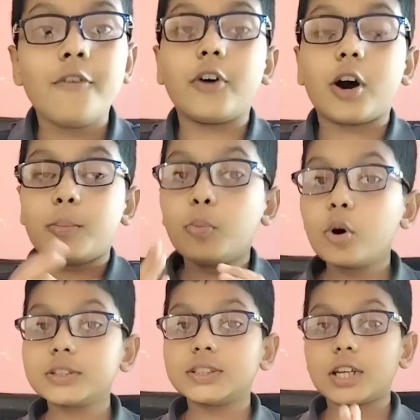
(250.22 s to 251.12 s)
For
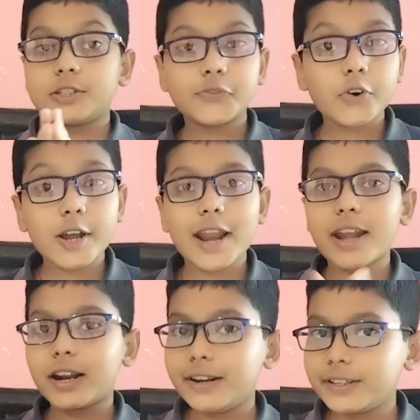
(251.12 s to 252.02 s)
more such fun
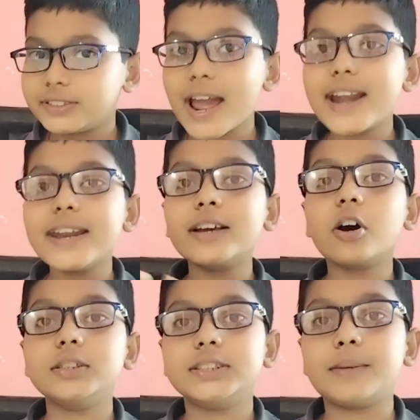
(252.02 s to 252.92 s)
and understanding
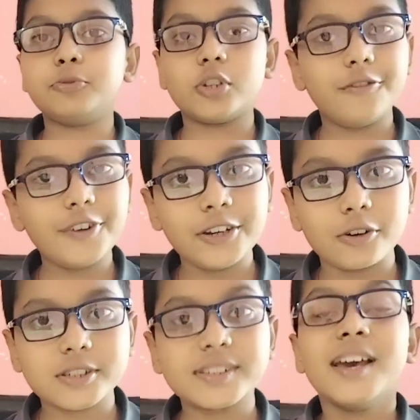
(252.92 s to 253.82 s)
conceptual
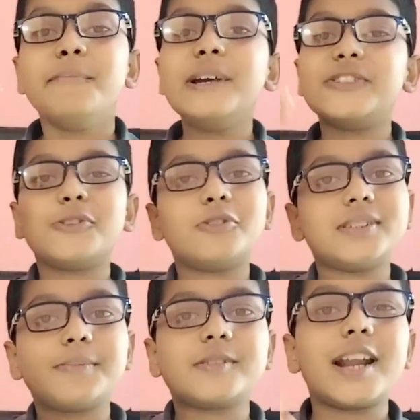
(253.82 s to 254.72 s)
videos, be sure to
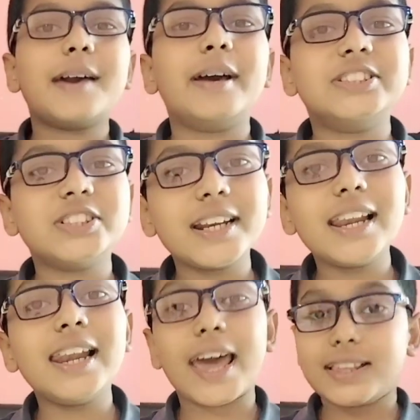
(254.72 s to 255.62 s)
subscribe my
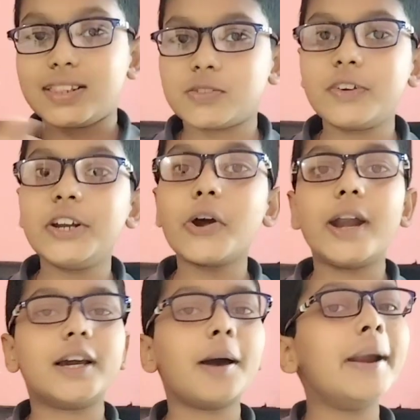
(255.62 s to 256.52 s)
channel, like this video
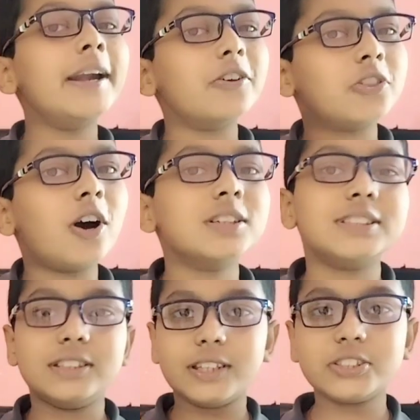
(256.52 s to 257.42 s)
and comment your thoughts
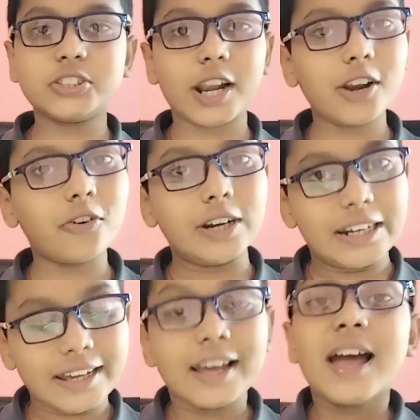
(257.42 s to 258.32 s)
in this channel
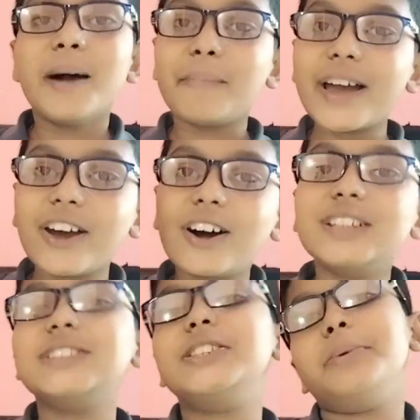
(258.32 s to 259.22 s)
only. Bye
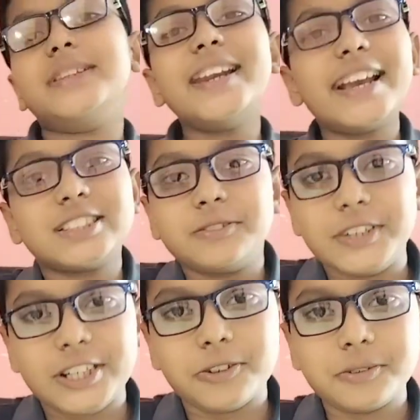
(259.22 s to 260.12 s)
all, see you in the next
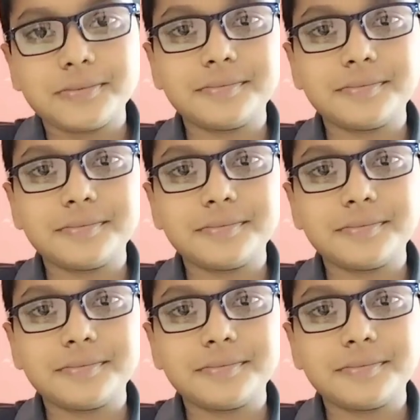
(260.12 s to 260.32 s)
video.